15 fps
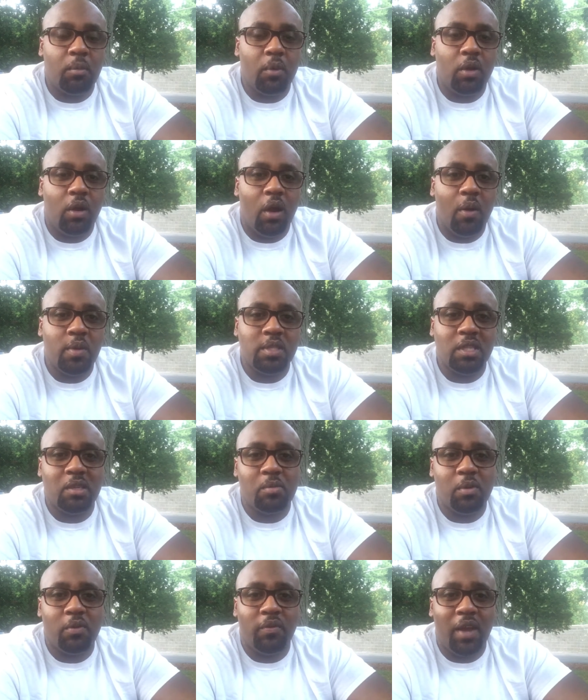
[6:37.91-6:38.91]
I'm going to always
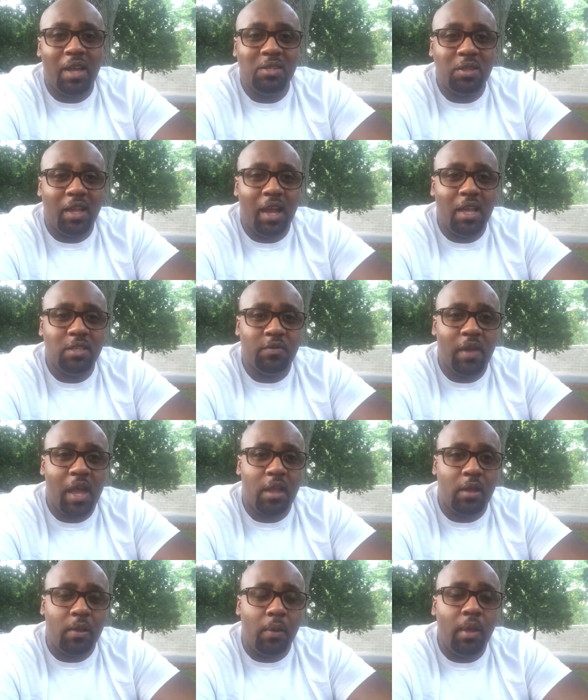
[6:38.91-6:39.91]
look to provide you guys
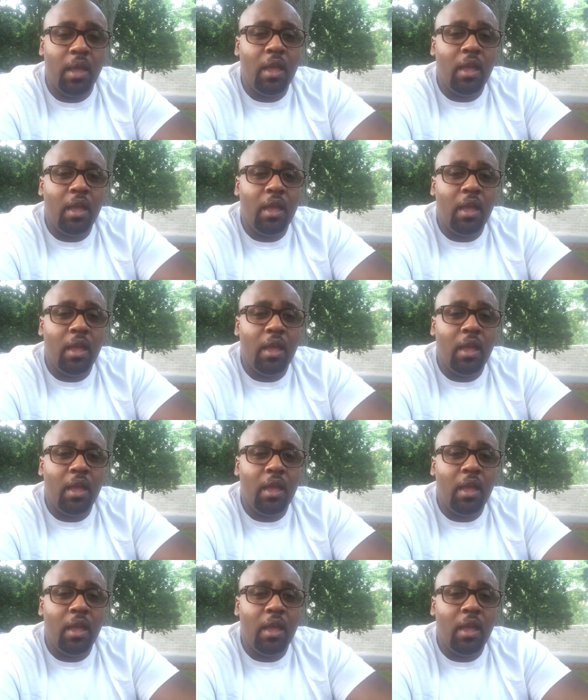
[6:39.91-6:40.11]
value.